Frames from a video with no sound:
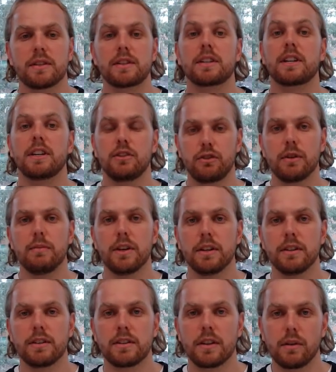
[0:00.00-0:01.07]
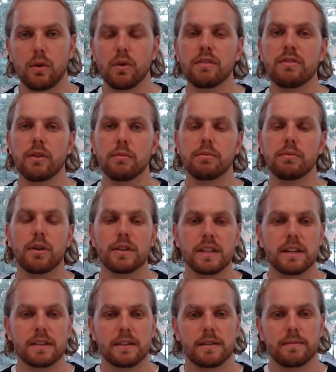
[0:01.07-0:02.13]
to contribute to the law reform
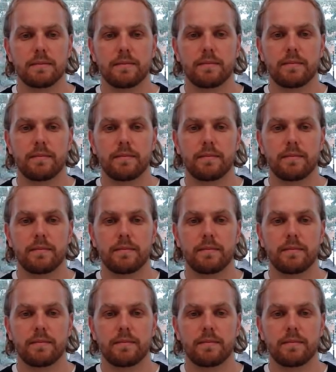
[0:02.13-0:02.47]
process.